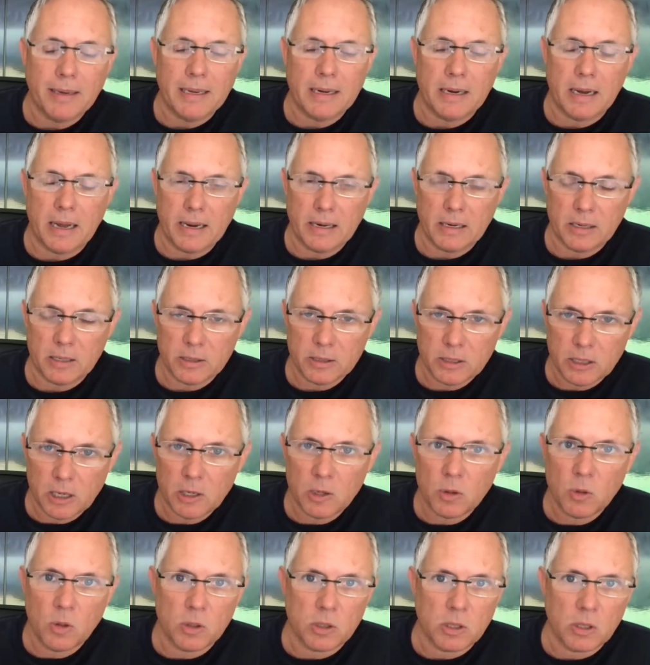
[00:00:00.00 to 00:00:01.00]
And I
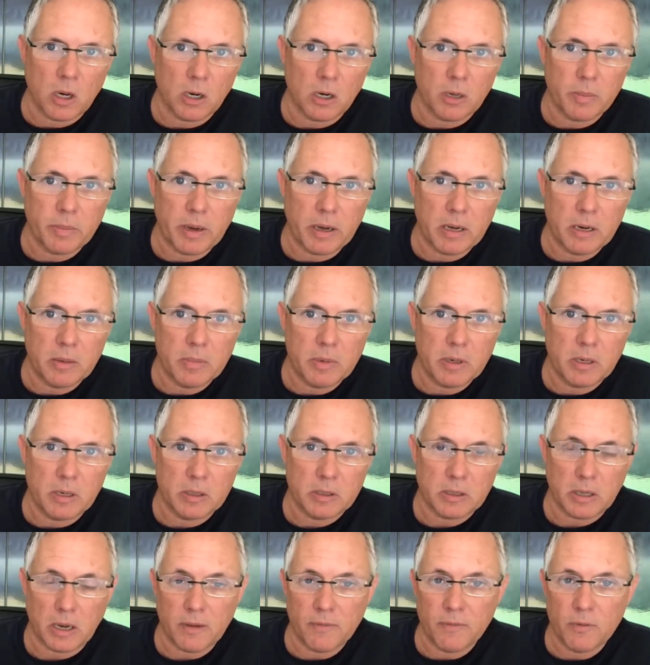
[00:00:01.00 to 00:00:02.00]
continue to talk about it
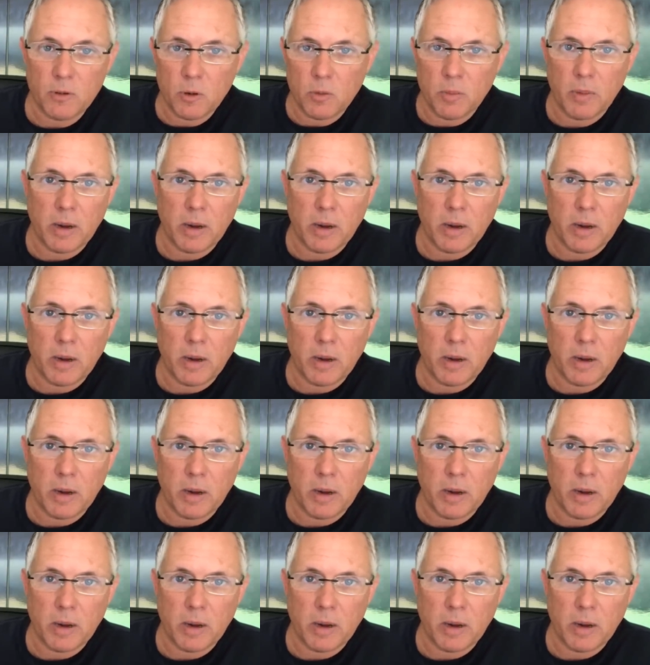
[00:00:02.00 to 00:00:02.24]
because I view